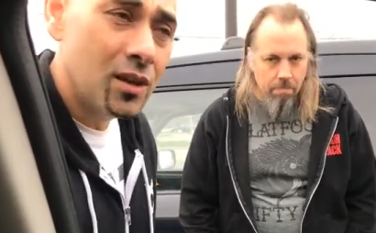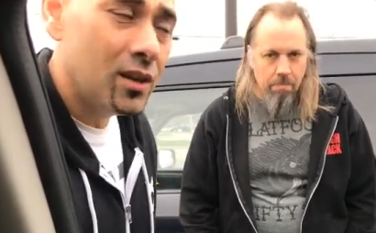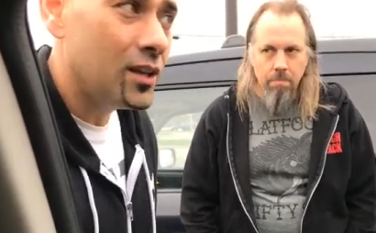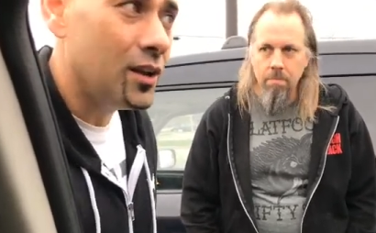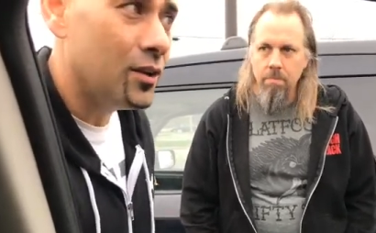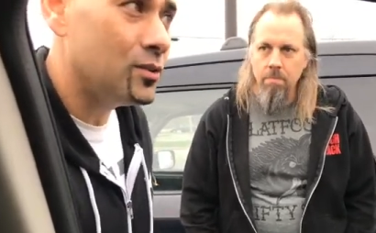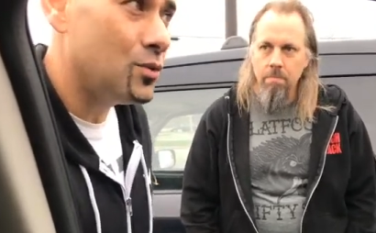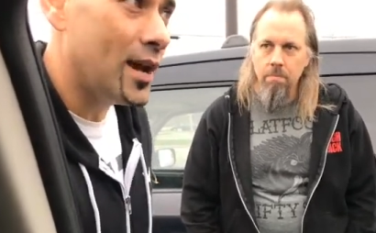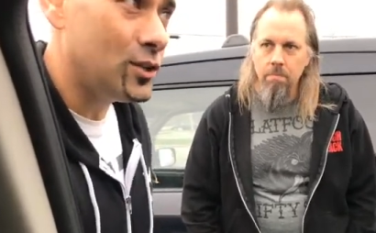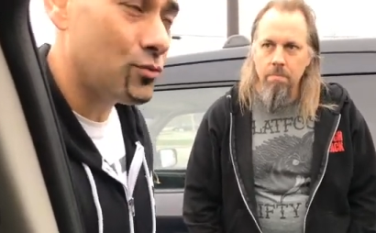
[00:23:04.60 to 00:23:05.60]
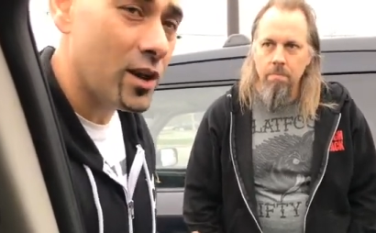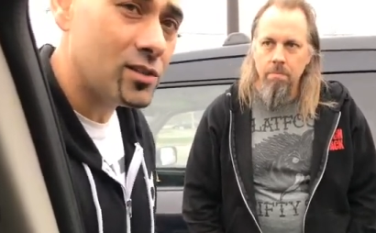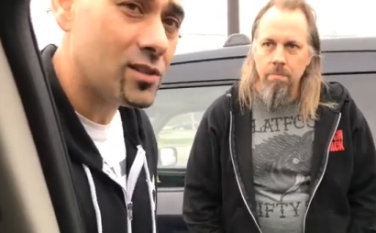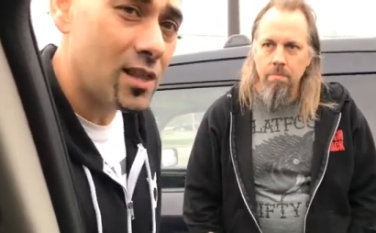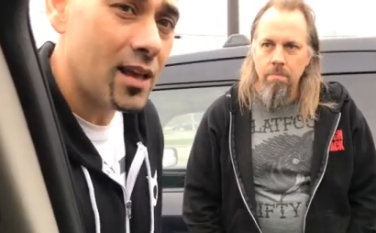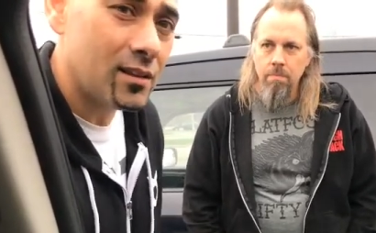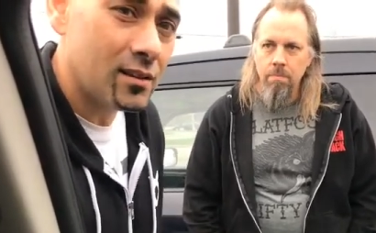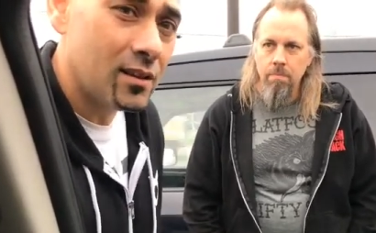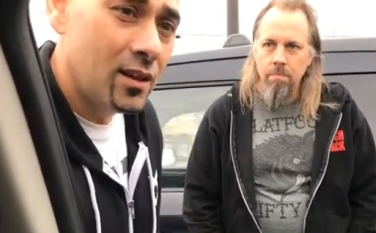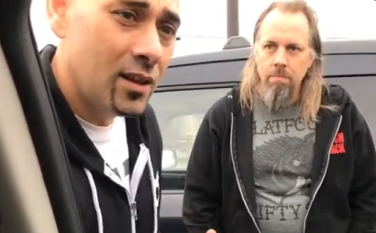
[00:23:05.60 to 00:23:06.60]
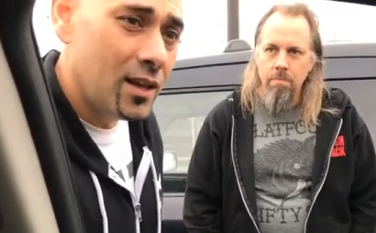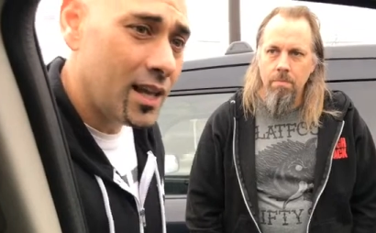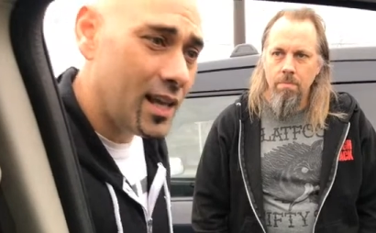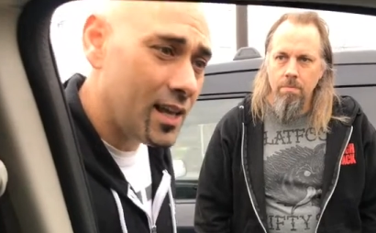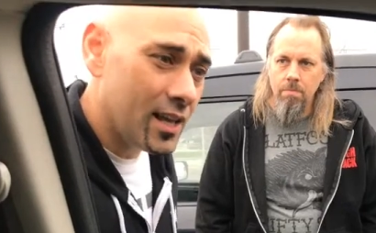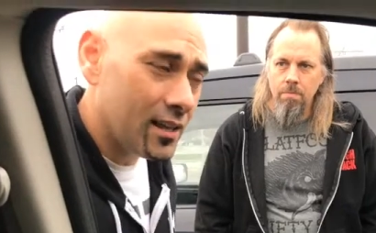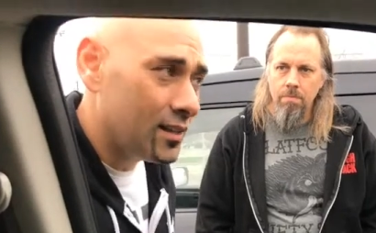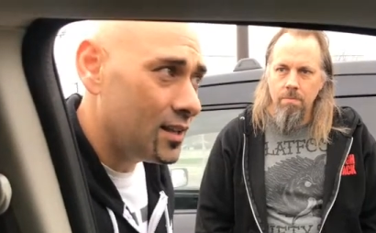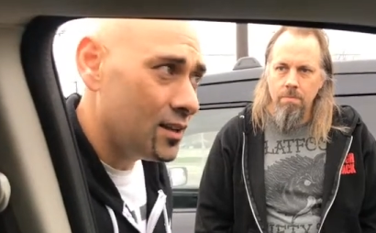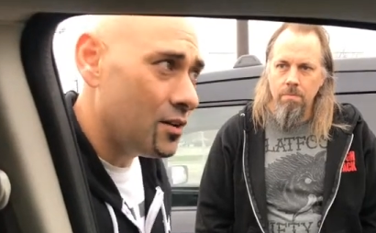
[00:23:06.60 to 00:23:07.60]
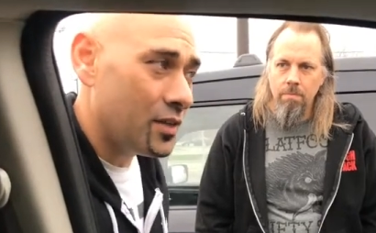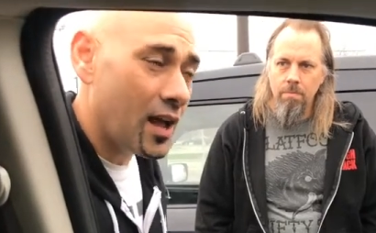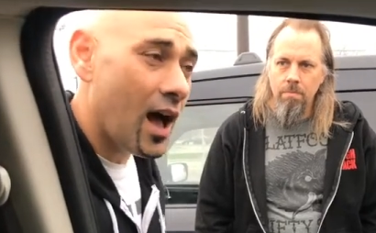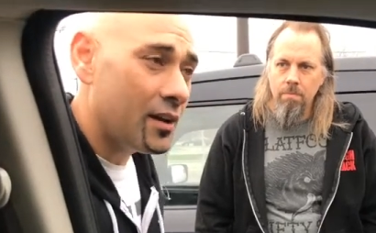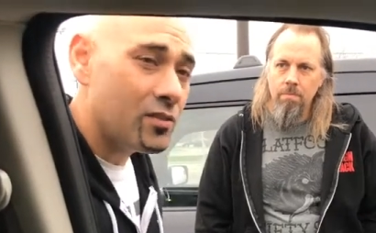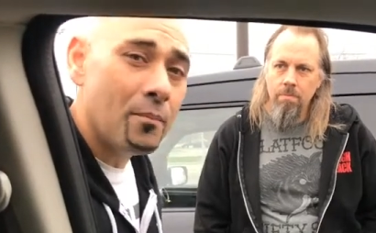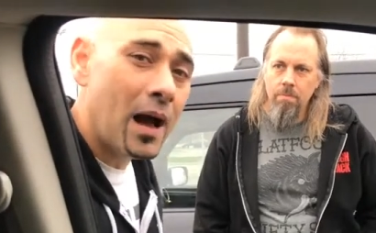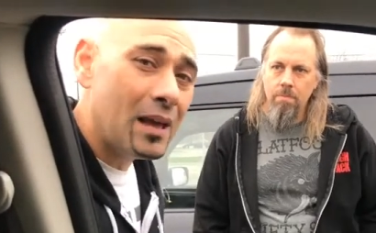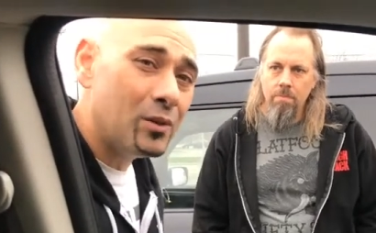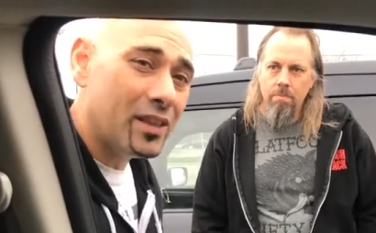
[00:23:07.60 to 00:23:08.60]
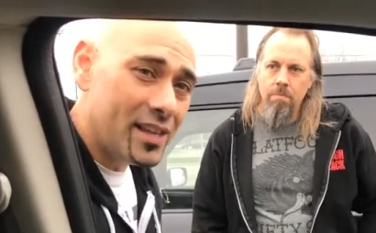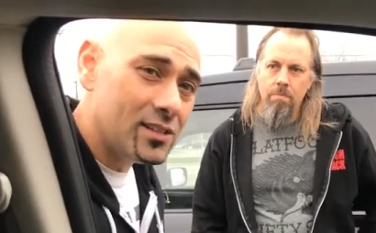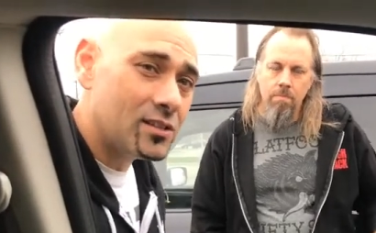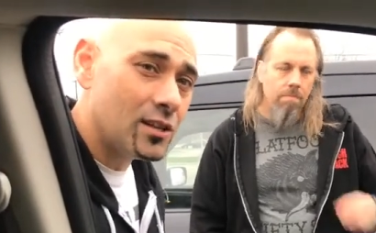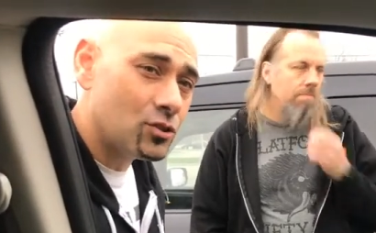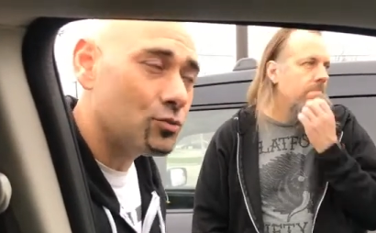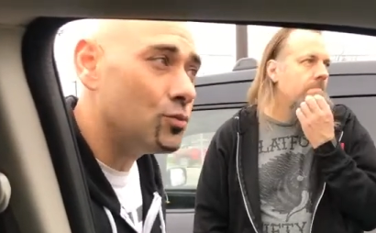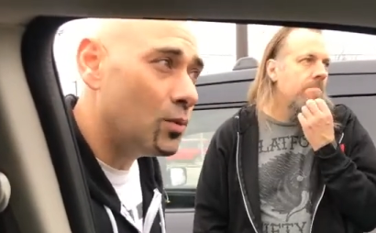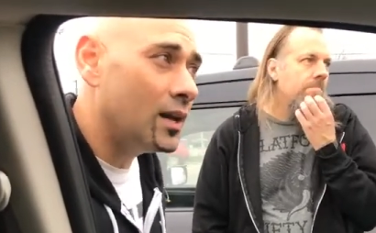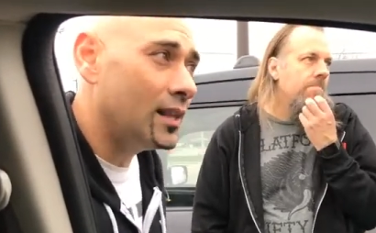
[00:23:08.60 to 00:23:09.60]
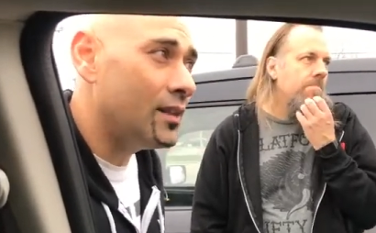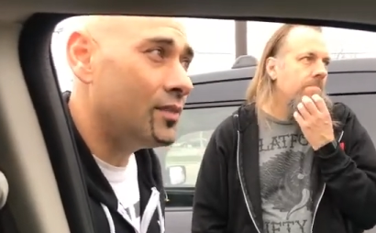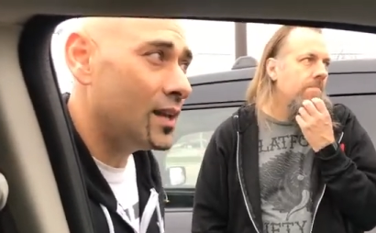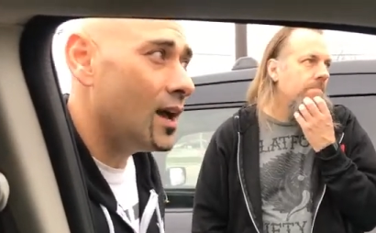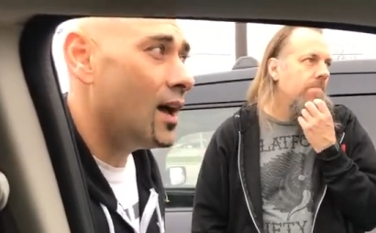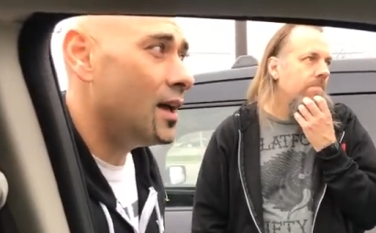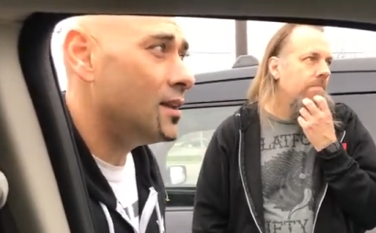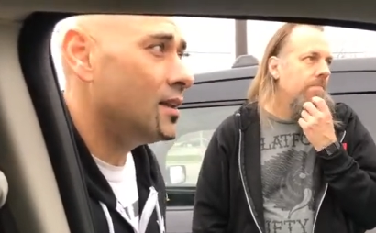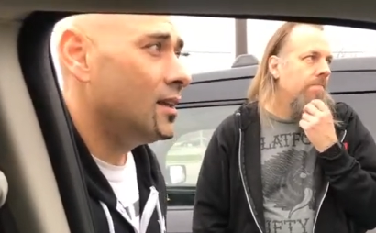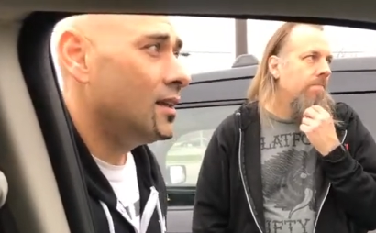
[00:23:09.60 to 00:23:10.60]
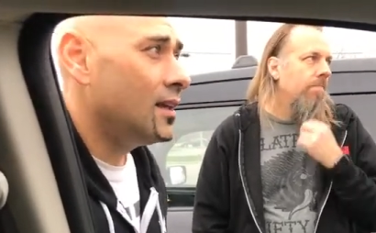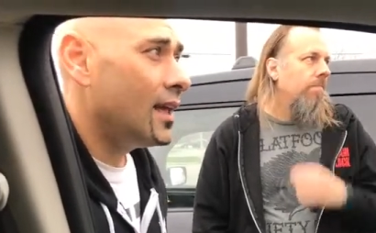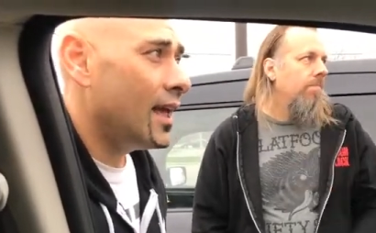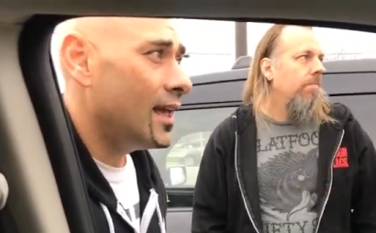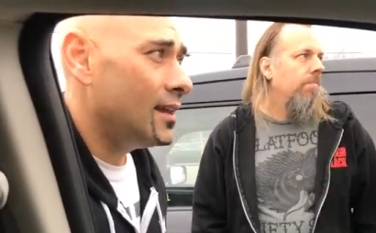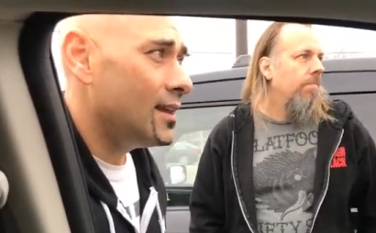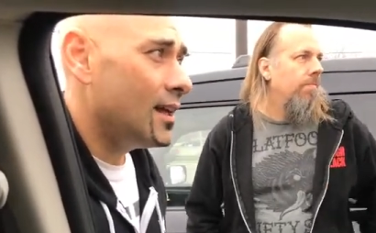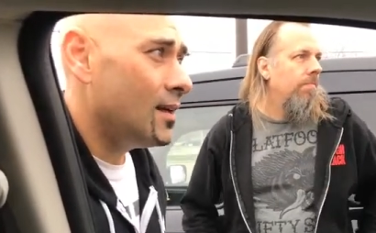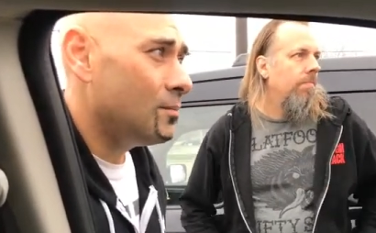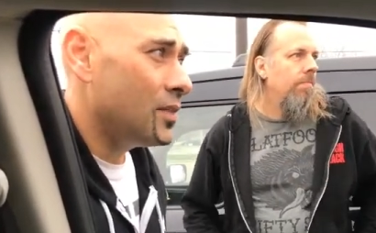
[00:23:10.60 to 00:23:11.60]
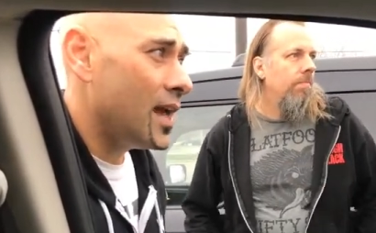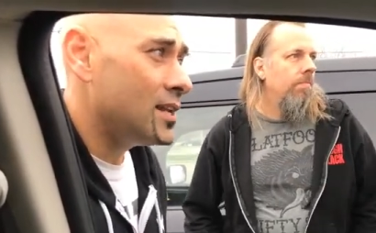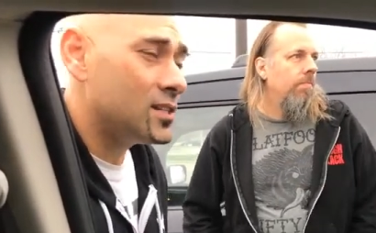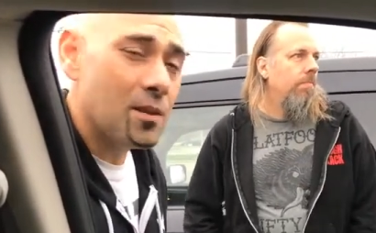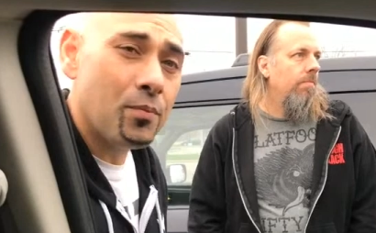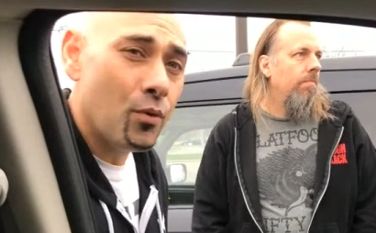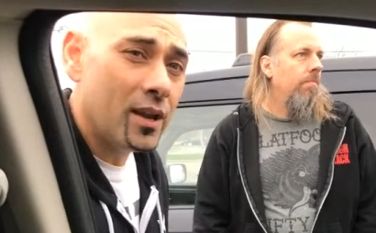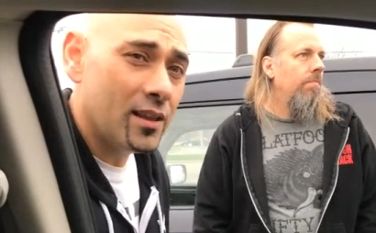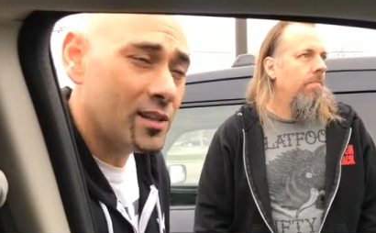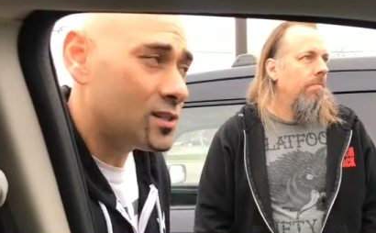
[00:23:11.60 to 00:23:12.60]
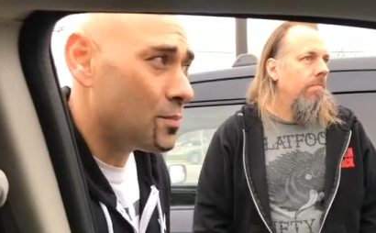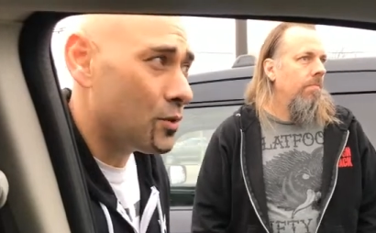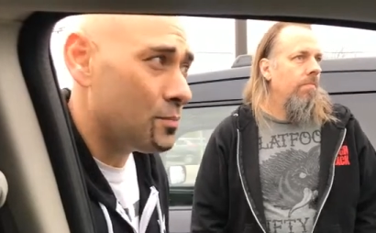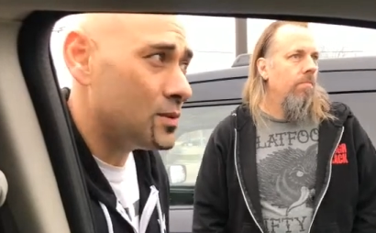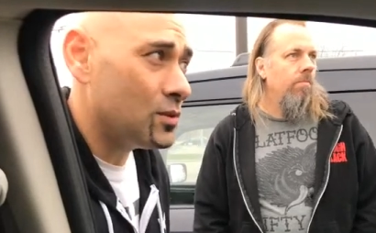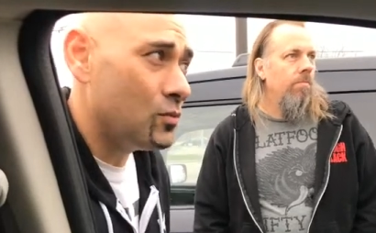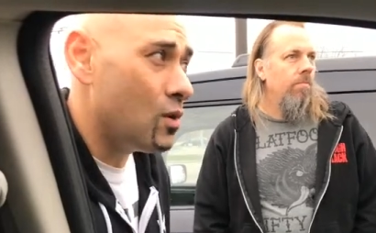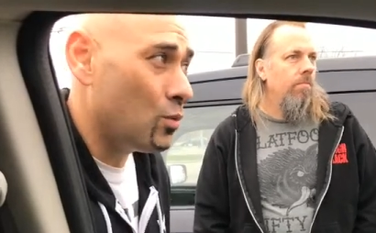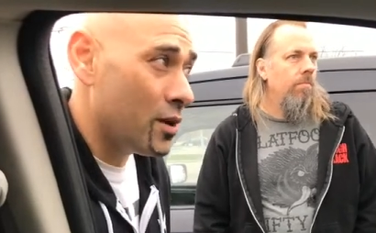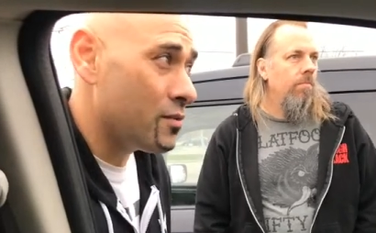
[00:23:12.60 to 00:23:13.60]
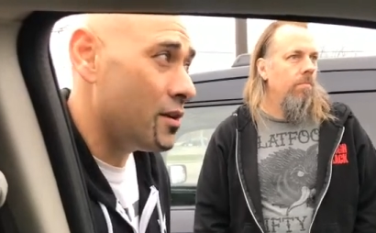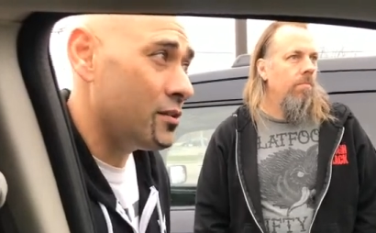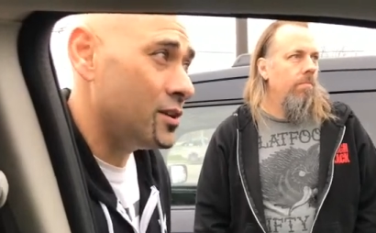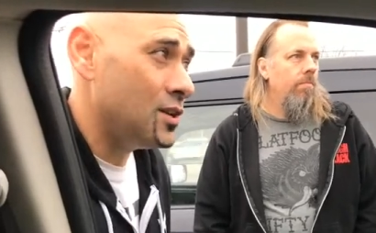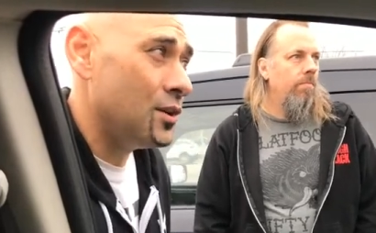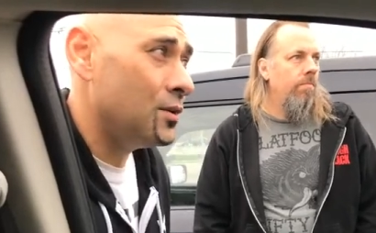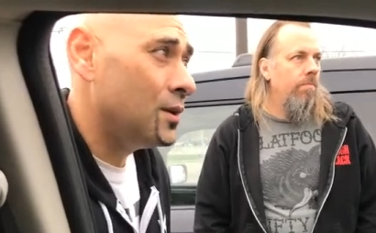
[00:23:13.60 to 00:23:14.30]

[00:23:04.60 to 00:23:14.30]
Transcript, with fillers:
Speaker 1: You know, do I trust that he, you know, the God of the Bible is the true one living God? And um, that is the point, that's the purpose of what we're there to do.